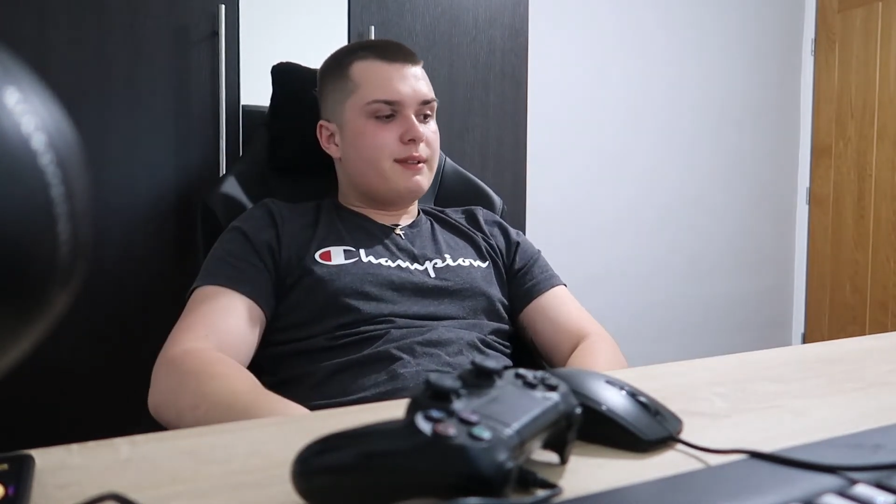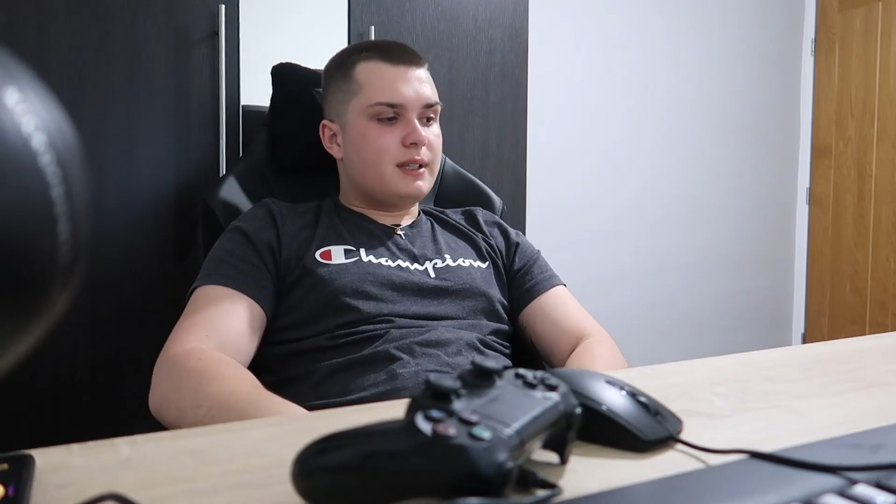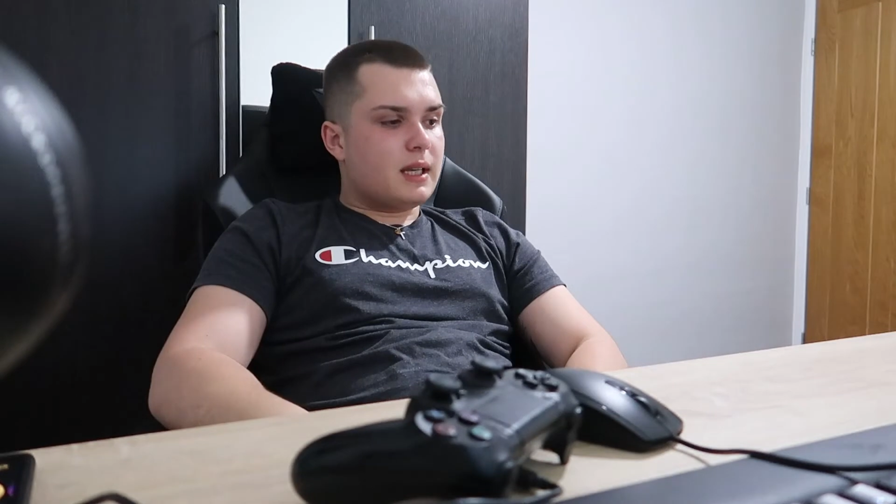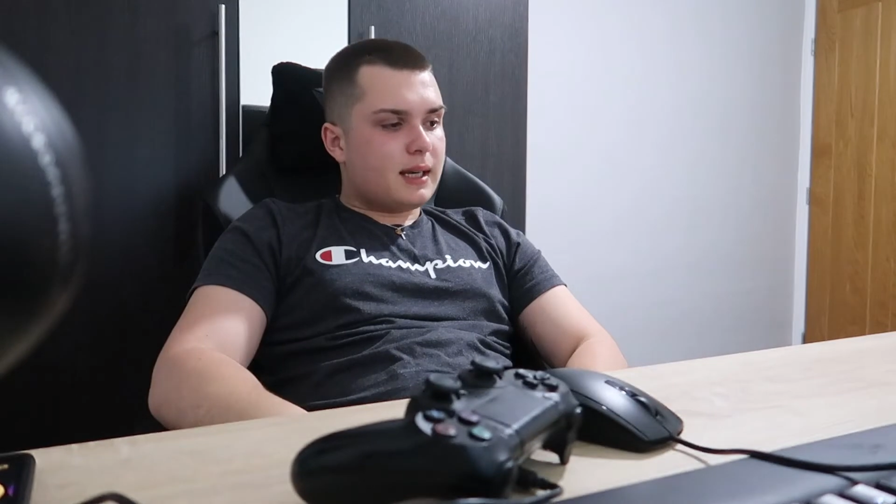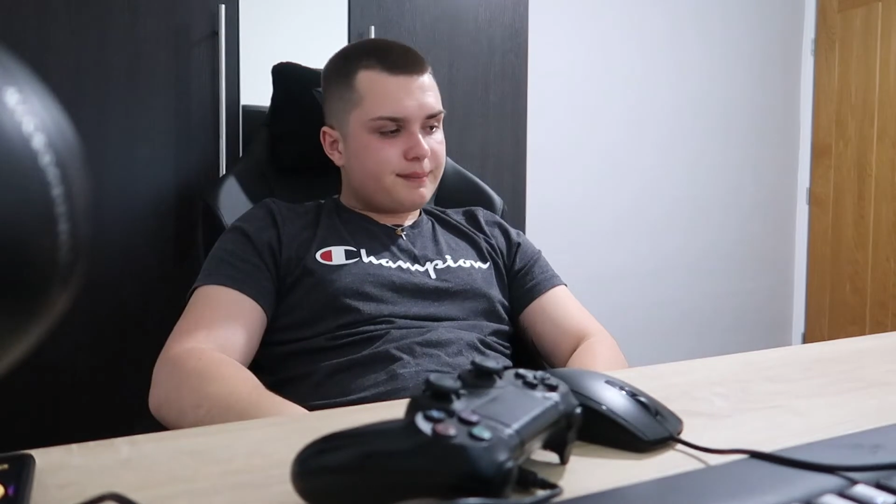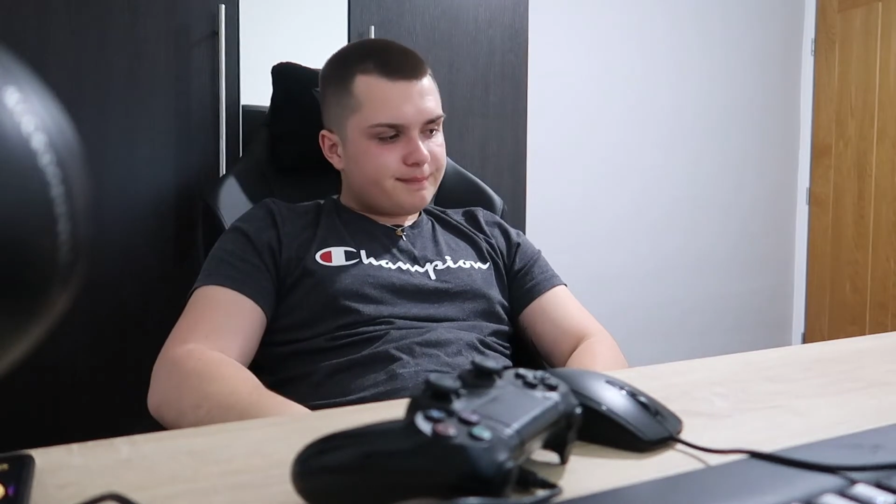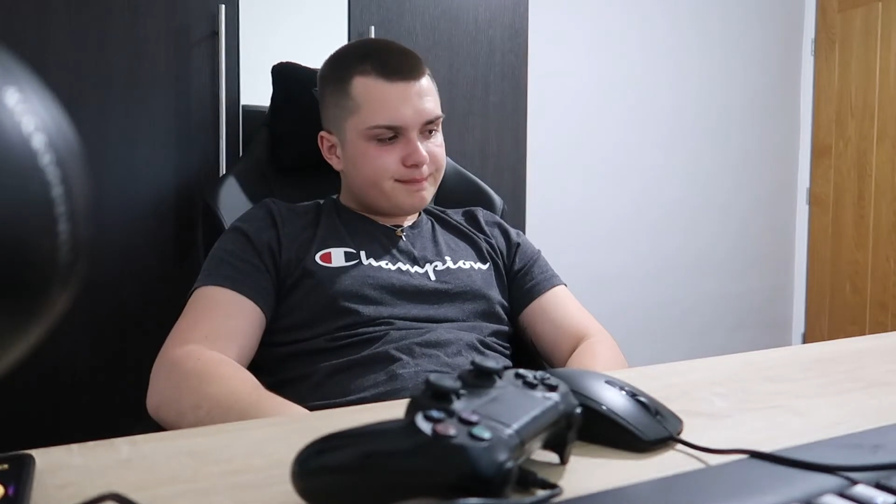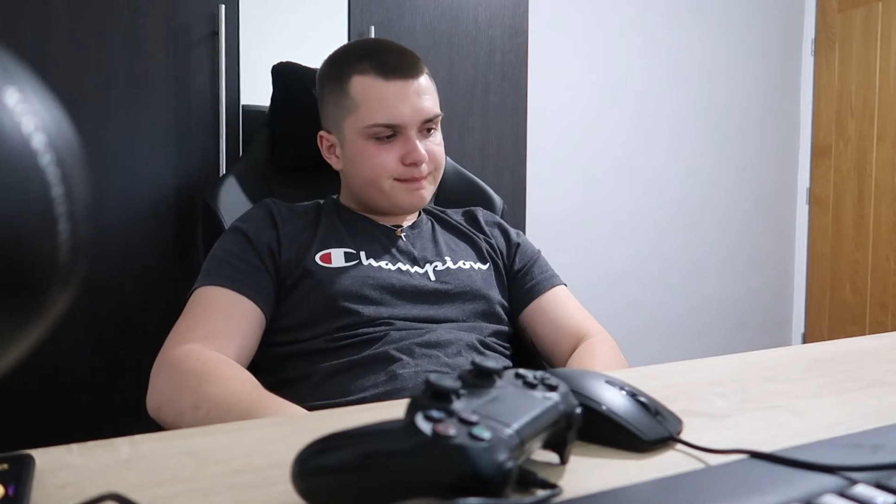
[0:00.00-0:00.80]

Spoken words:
than that,